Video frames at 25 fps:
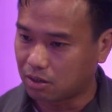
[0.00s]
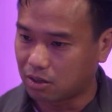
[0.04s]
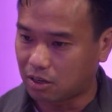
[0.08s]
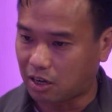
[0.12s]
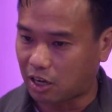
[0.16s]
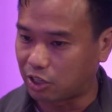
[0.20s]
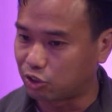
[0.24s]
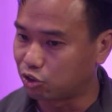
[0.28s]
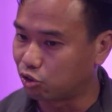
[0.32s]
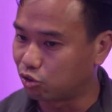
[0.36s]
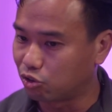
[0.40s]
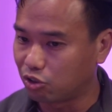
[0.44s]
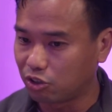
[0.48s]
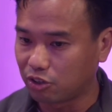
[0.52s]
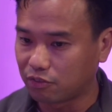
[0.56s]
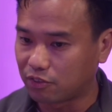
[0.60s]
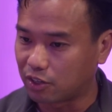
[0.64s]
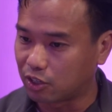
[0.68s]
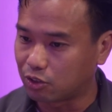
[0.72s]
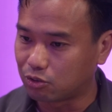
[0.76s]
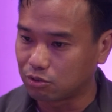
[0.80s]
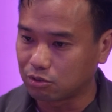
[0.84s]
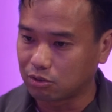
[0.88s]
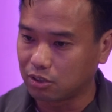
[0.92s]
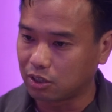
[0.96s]
I don't know if
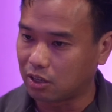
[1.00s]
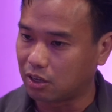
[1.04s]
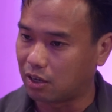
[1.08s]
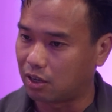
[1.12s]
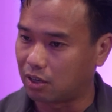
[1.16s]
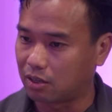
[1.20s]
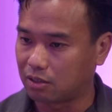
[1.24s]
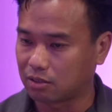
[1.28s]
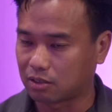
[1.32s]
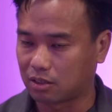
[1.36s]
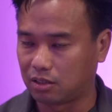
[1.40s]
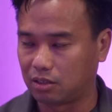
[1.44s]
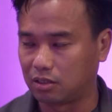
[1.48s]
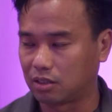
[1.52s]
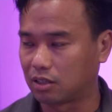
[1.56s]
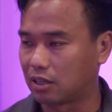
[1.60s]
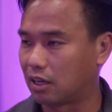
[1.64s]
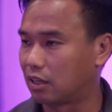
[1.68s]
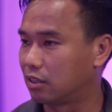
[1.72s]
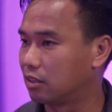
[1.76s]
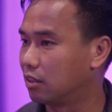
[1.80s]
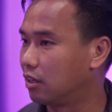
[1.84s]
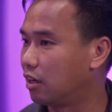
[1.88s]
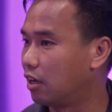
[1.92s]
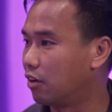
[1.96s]
they do it at
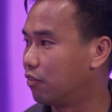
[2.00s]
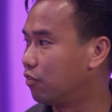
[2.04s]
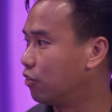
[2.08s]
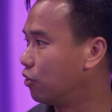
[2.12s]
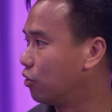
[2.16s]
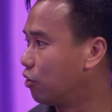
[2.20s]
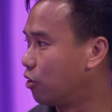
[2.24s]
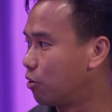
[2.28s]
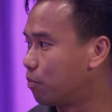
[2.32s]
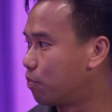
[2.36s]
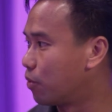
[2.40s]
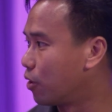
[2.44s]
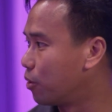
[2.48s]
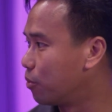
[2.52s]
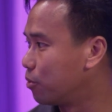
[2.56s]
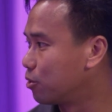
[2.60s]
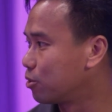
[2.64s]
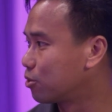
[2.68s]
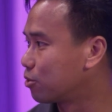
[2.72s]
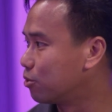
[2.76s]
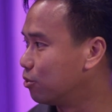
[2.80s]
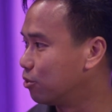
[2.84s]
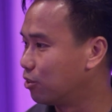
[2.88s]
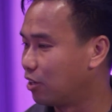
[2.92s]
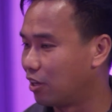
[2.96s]
kindergarten level or primary
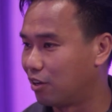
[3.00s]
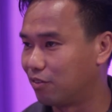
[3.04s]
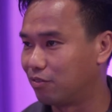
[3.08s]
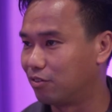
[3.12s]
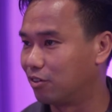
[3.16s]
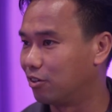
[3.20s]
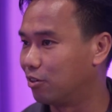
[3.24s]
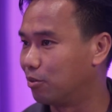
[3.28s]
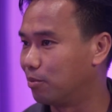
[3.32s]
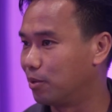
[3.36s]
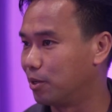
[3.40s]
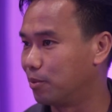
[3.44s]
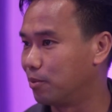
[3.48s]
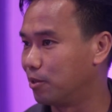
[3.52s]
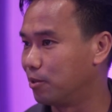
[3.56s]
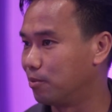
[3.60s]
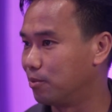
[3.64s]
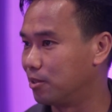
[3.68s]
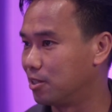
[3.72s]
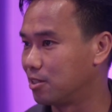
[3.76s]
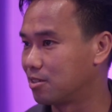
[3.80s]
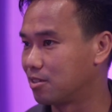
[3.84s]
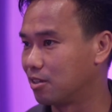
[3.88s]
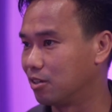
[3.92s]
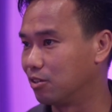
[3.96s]
school level, maybe
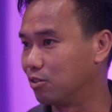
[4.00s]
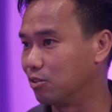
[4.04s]
Minister